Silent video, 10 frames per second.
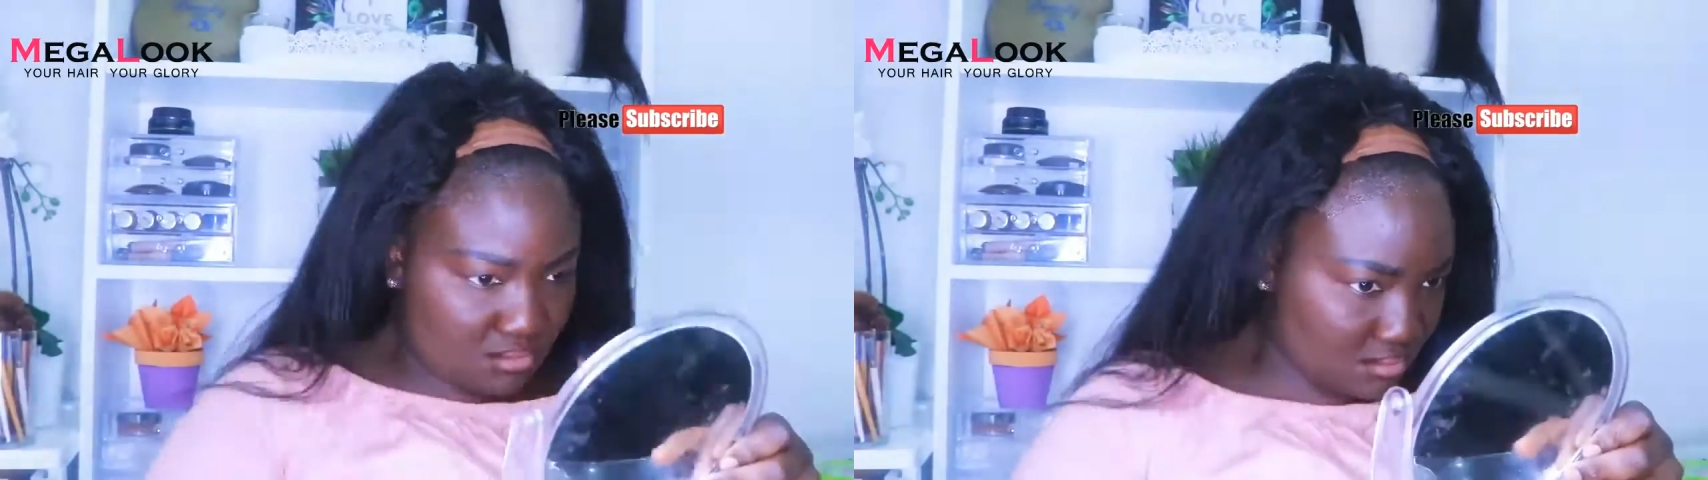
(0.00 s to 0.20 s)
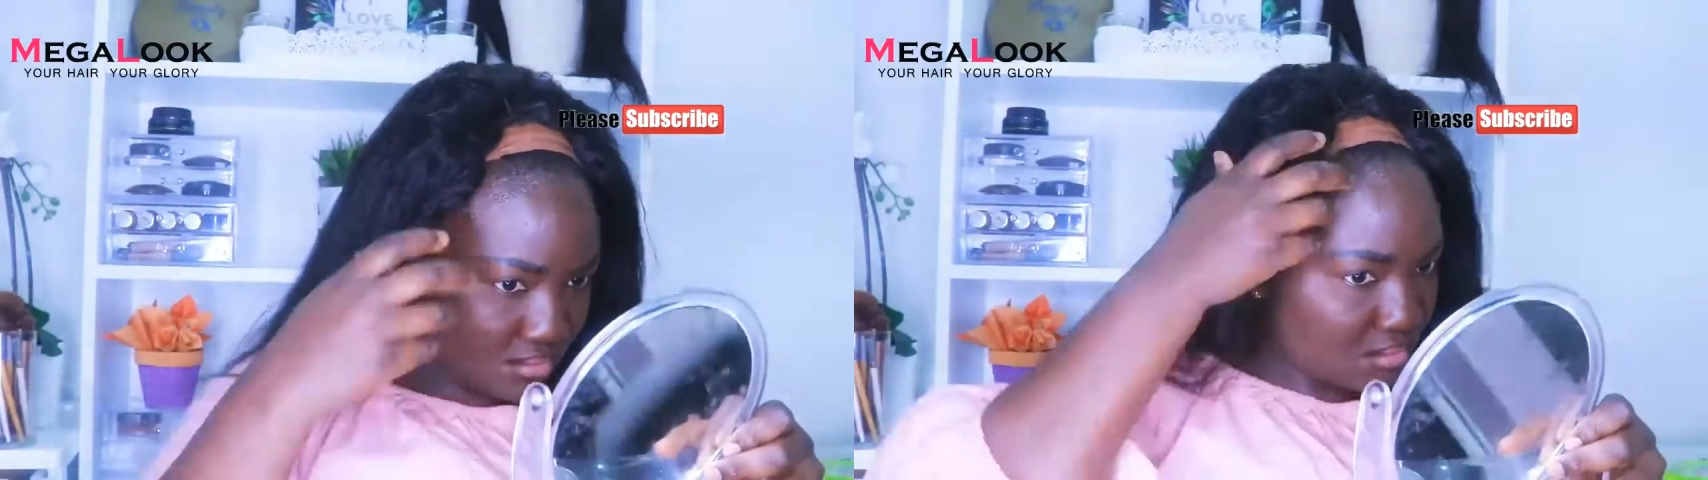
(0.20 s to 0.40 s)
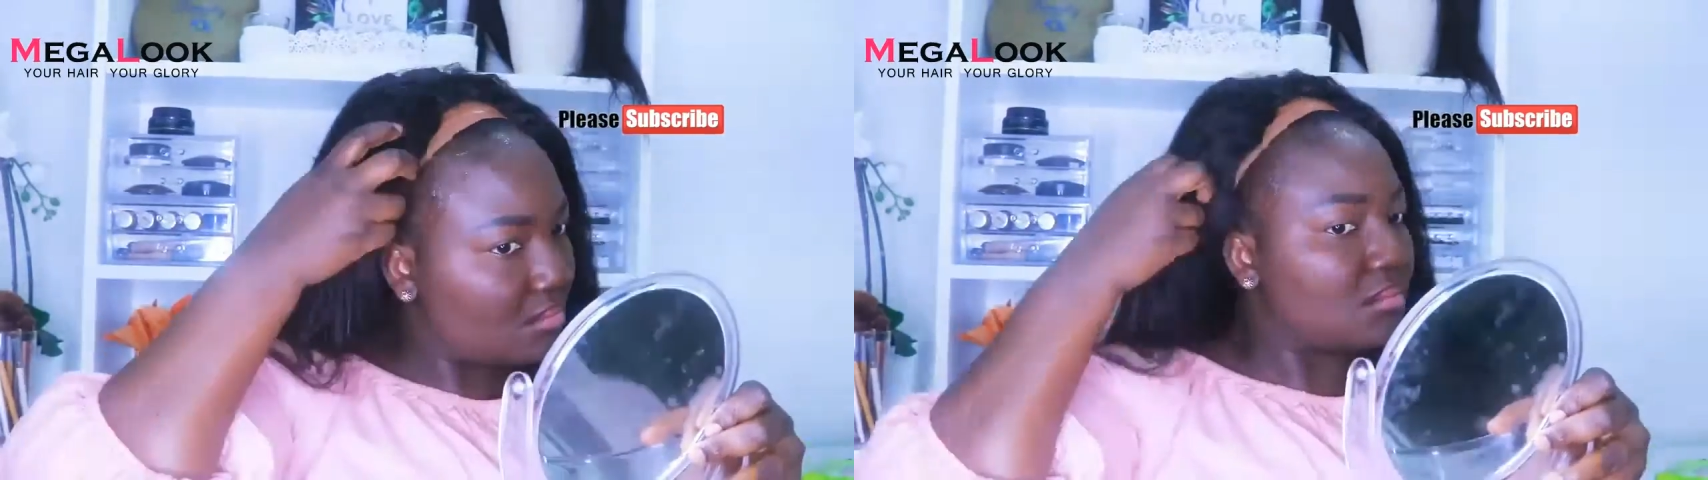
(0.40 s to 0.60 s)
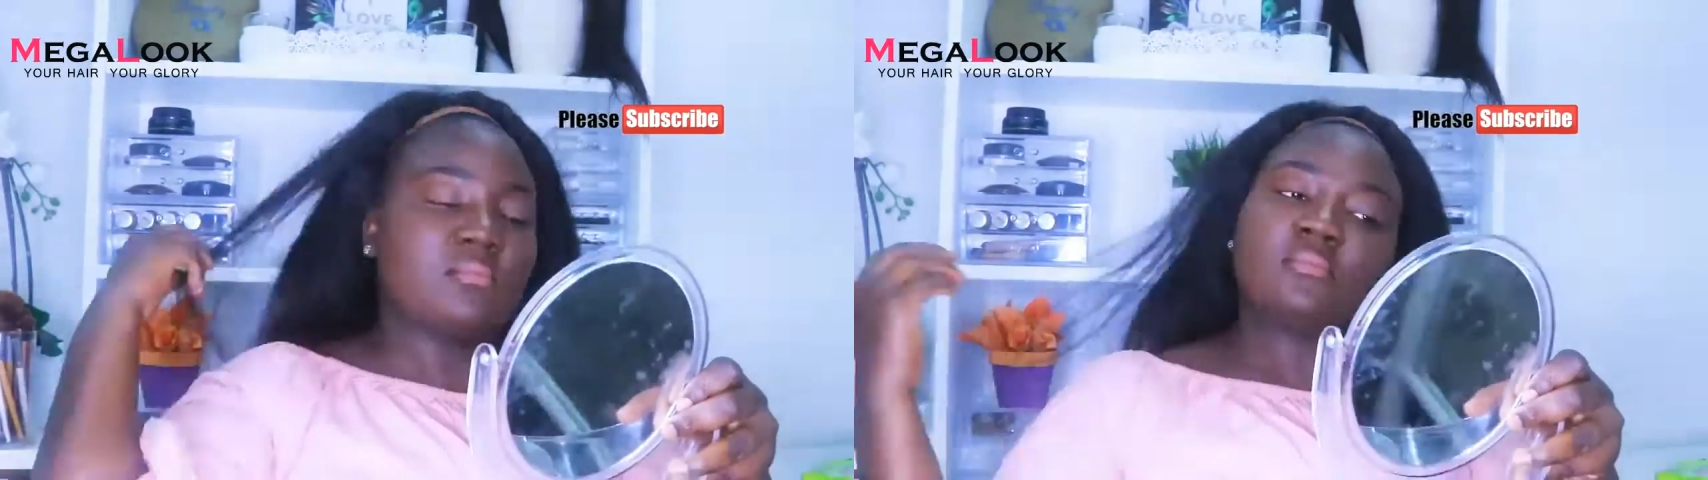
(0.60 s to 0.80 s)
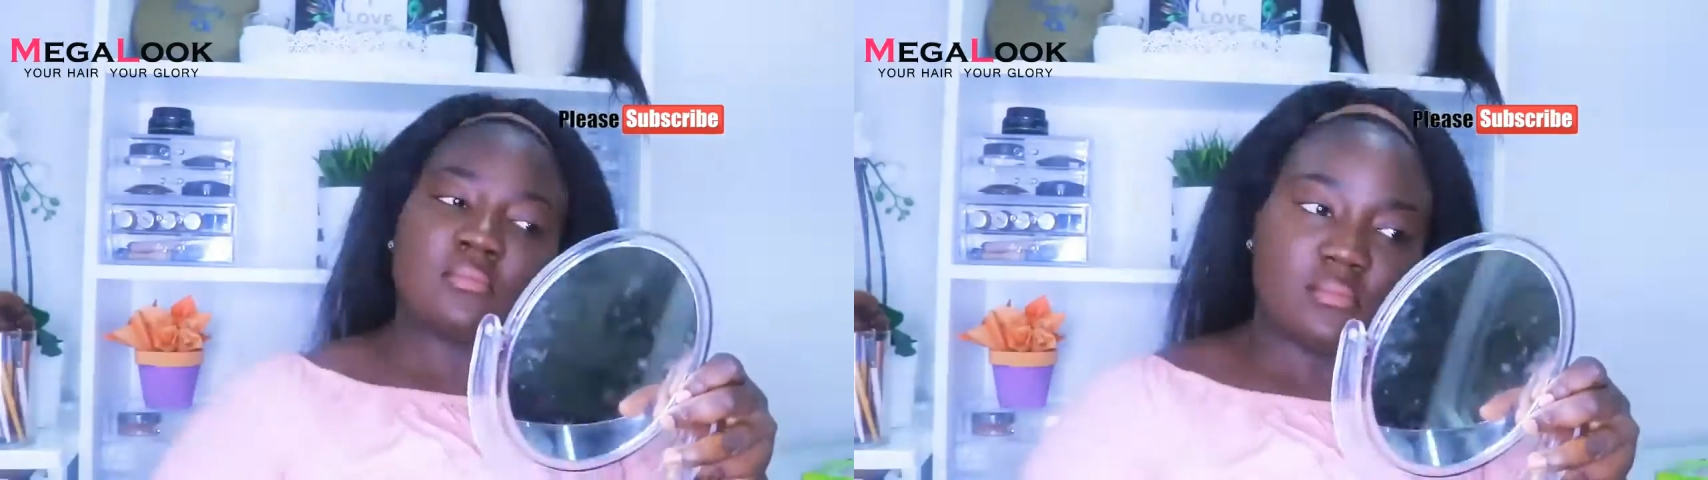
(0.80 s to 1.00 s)
was
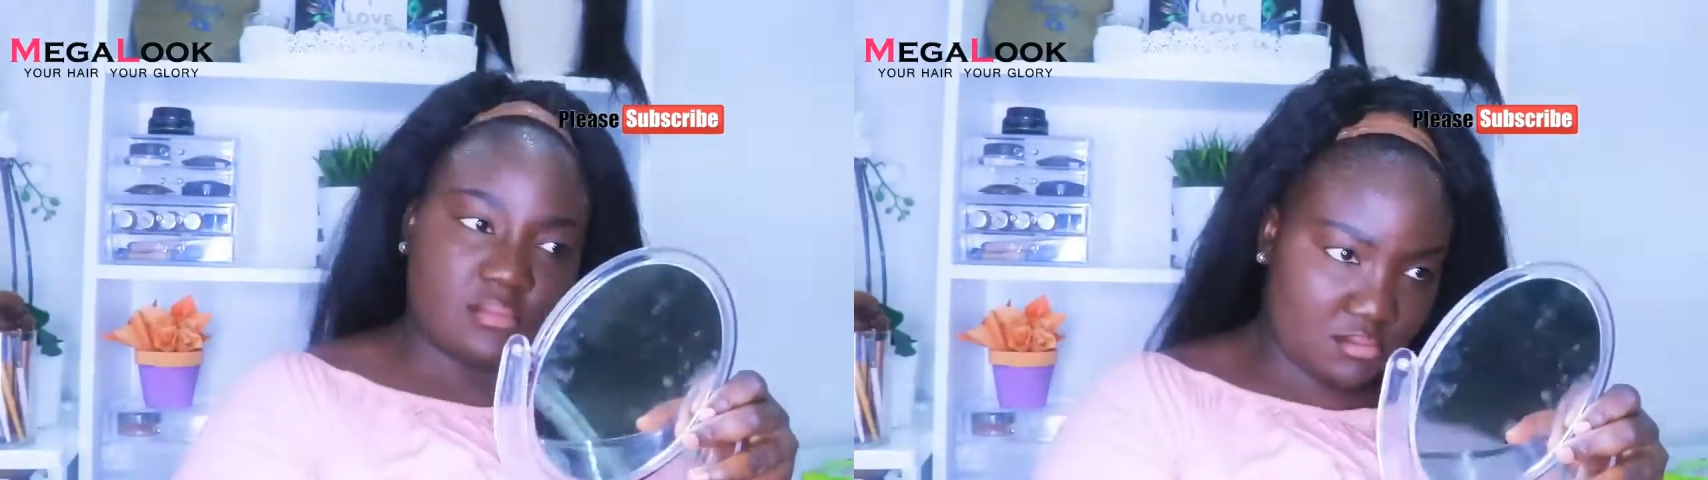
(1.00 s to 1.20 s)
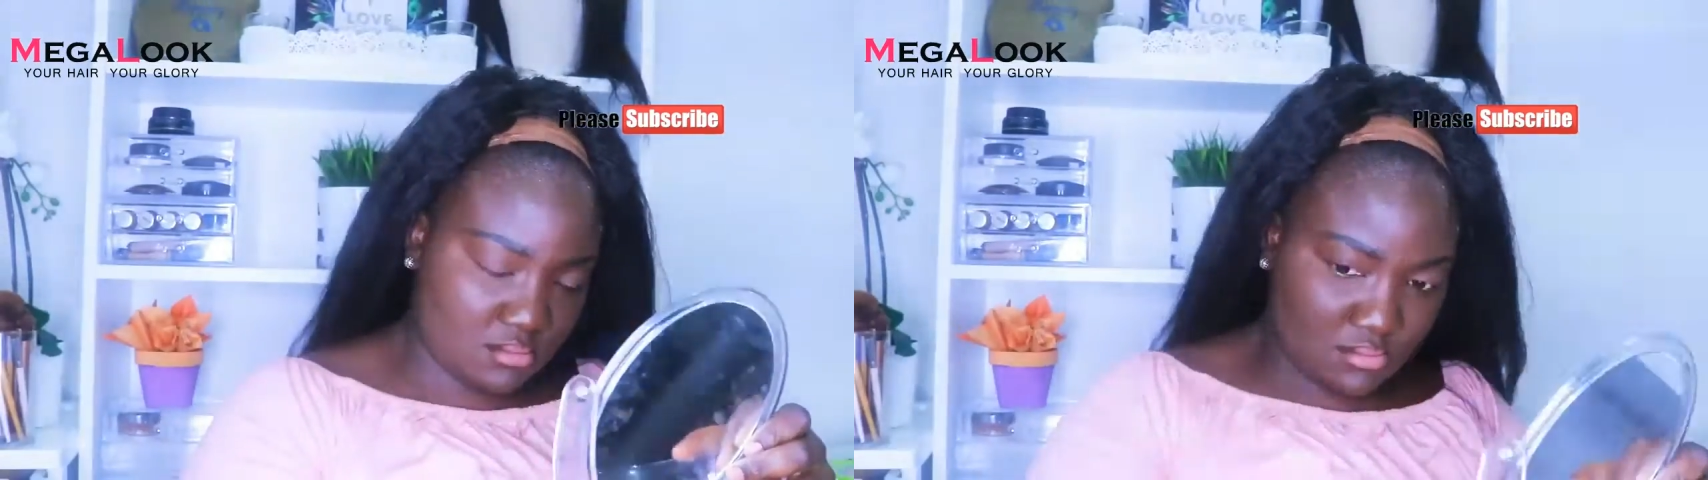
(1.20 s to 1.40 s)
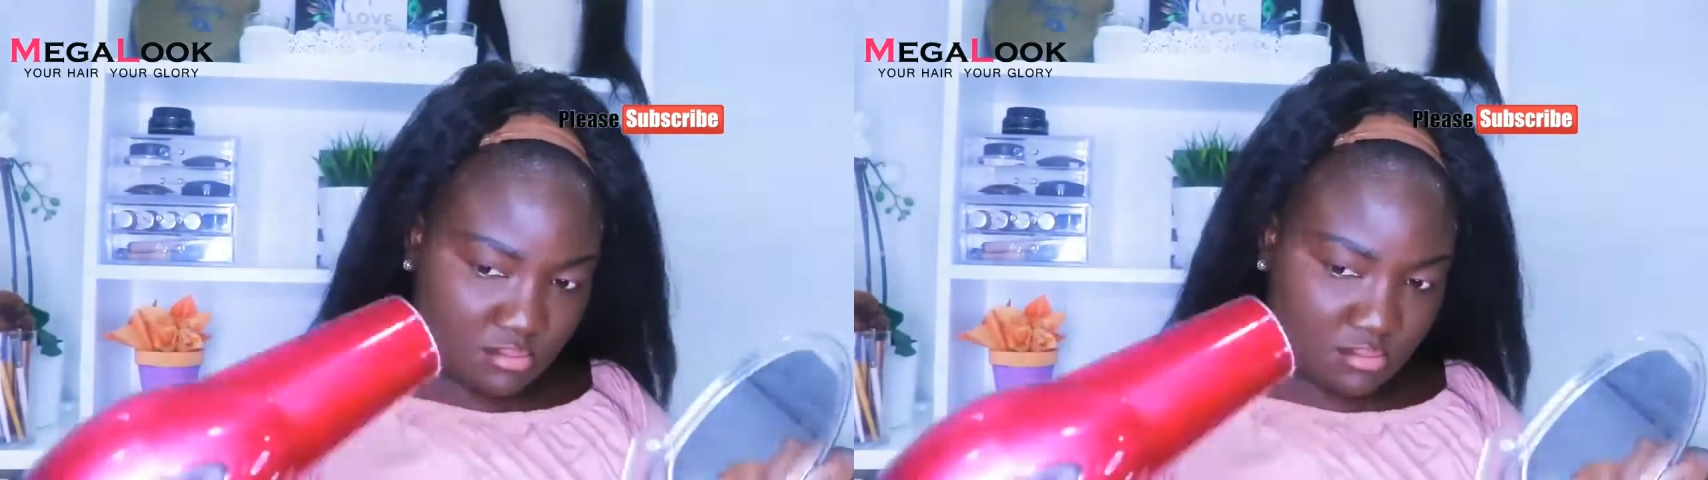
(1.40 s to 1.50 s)
I can't